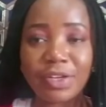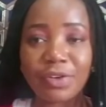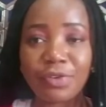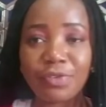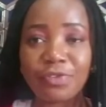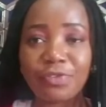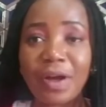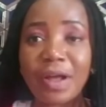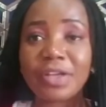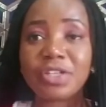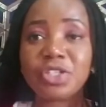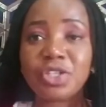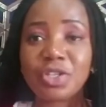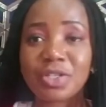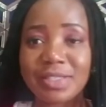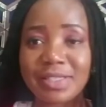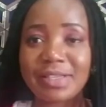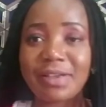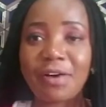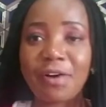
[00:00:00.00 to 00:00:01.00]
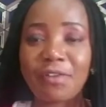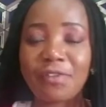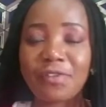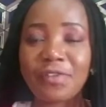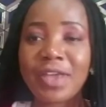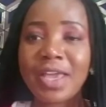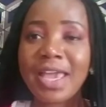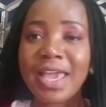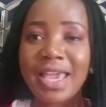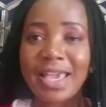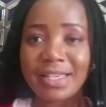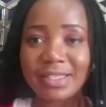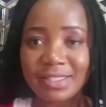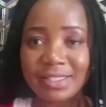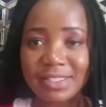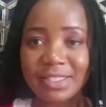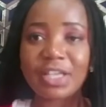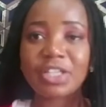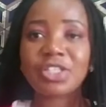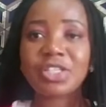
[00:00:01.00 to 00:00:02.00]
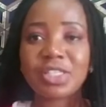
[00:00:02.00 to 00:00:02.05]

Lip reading: find yourself in such a